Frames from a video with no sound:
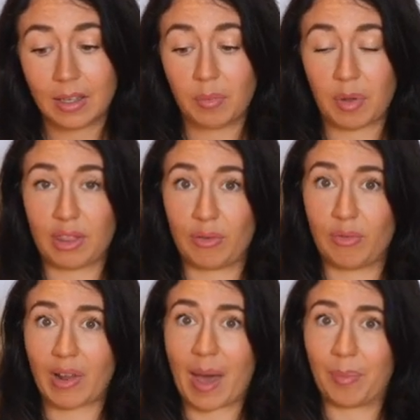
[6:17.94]
But the
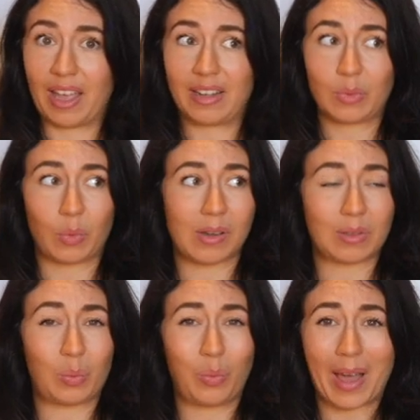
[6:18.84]
rabbit
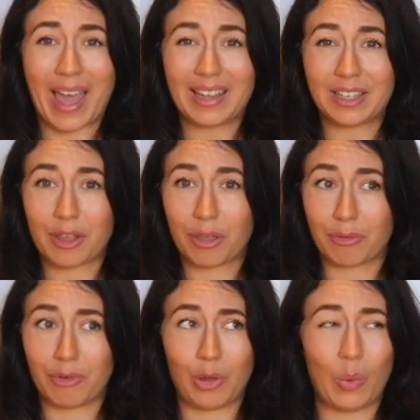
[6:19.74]
was wet
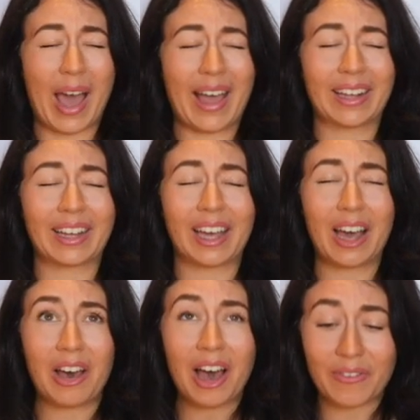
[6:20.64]
through and
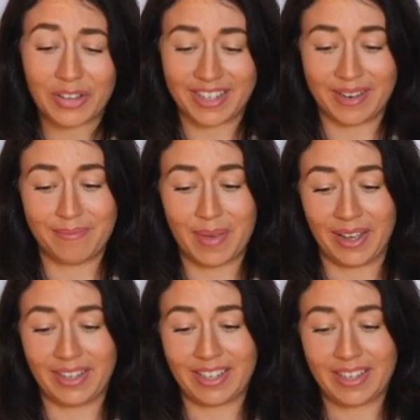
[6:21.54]
covered in
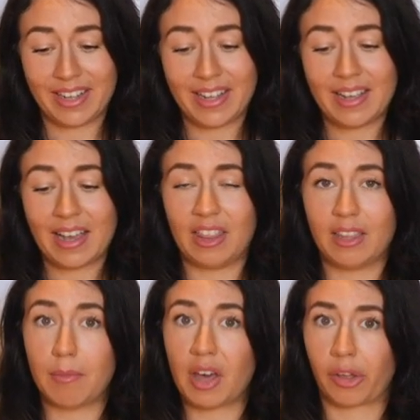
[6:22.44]
mud, and
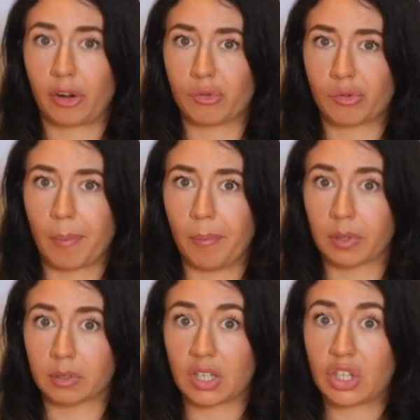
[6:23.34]
the mother
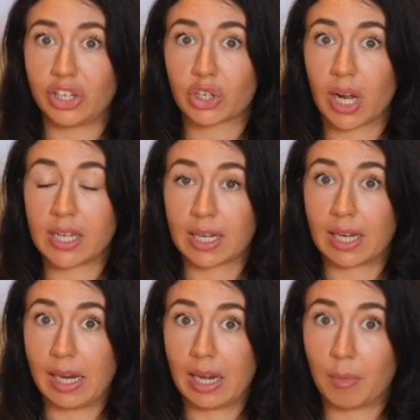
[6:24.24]
grumbled as she tried to
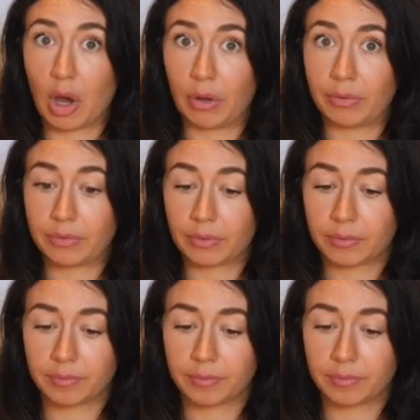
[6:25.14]
clean him off.